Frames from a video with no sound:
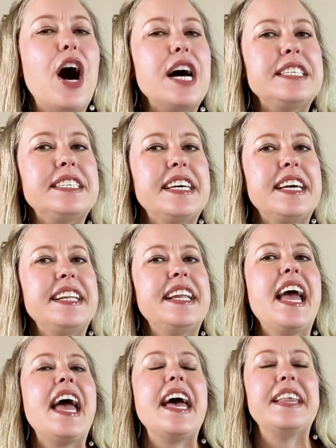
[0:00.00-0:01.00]
Austin
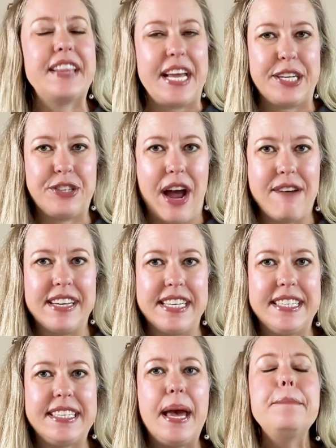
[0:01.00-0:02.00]
and Lake
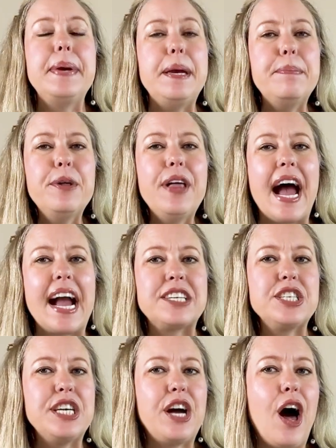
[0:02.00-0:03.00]
Travis. People
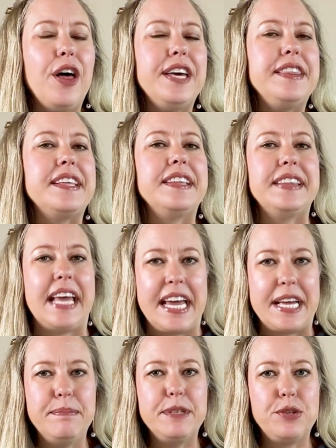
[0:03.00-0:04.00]
actually call it the
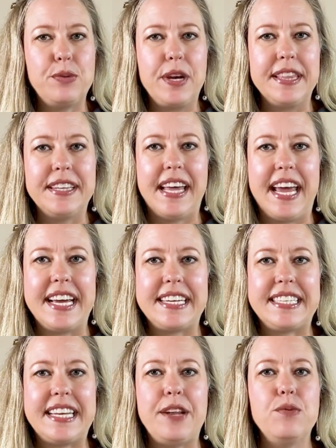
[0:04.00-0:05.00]
land between the
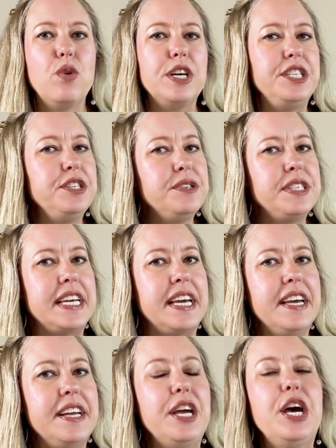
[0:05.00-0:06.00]
lakes. And once you see
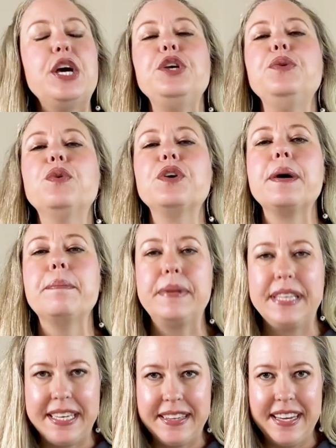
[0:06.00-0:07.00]
it, you will
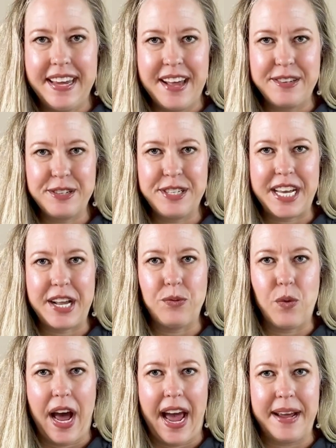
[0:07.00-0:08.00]
completely understand
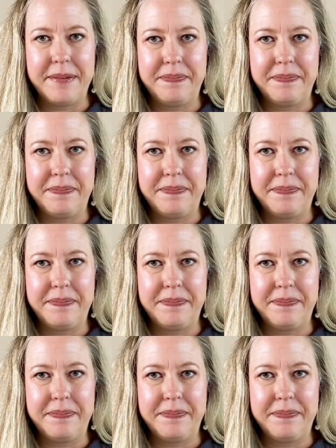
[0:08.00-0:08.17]
why.